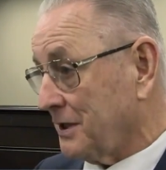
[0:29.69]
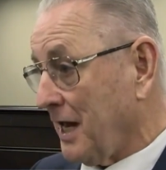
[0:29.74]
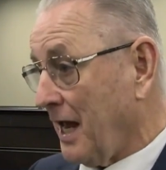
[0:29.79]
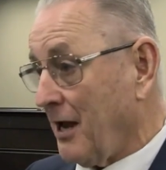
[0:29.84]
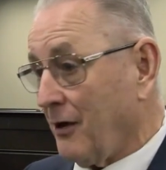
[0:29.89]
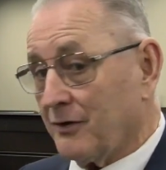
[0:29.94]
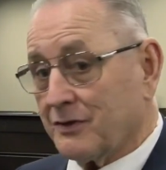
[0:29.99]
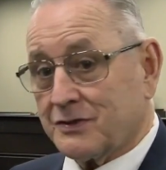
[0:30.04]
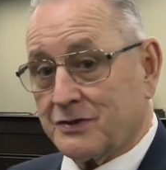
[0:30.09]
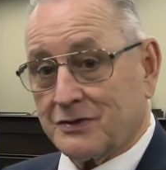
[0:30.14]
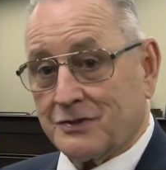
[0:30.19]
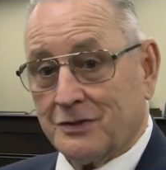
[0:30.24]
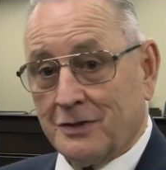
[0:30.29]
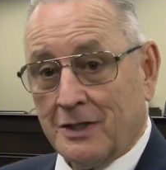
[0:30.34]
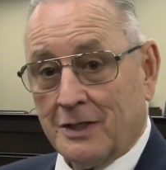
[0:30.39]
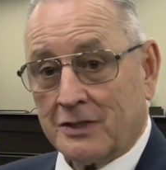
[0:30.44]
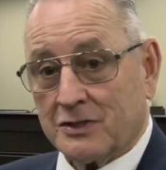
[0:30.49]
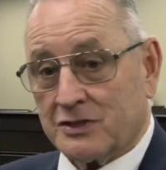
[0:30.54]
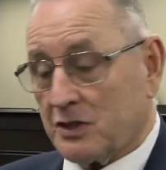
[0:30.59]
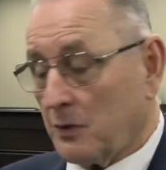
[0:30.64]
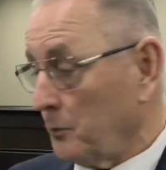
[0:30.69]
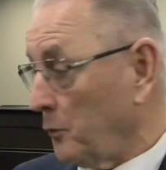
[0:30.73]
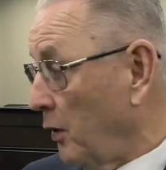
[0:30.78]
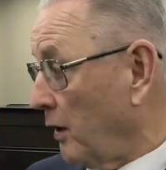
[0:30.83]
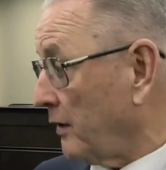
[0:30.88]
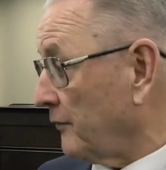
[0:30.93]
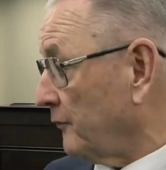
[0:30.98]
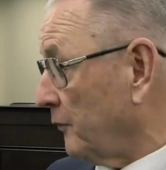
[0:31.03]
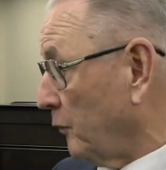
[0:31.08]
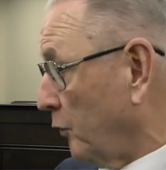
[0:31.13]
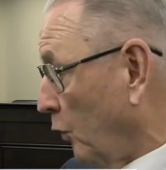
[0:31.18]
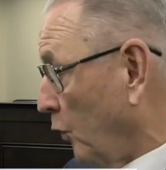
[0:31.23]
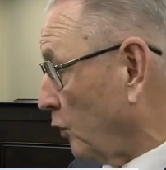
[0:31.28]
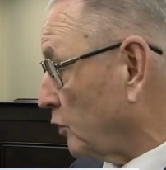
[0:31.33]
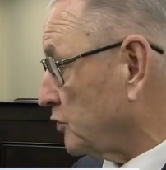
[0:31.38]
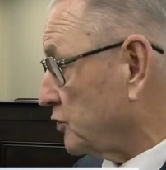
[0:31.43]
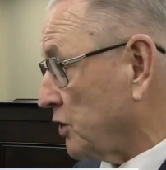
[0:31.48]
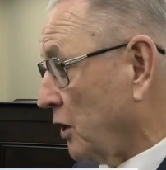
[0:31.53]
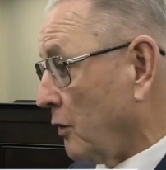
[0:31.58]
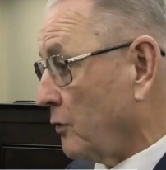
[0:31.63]
and now it's somewhat of a
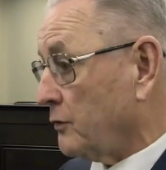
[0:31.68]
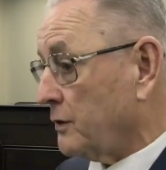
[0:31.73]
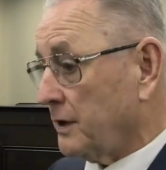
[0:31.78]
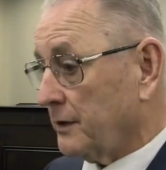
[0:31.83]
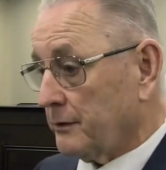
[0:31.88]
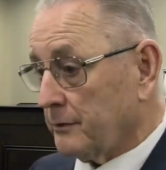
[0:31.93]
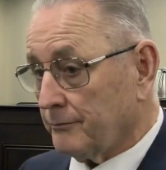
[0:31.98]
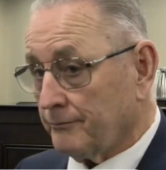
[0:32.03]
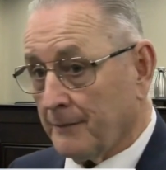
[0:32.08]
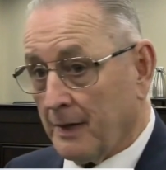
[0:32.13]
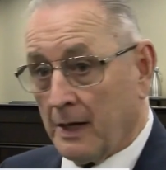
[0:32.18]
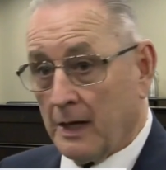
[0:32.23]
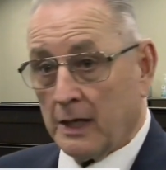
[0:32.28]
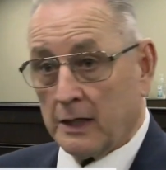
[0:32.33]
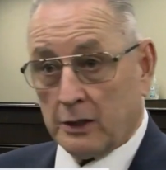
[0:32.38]
war zone, and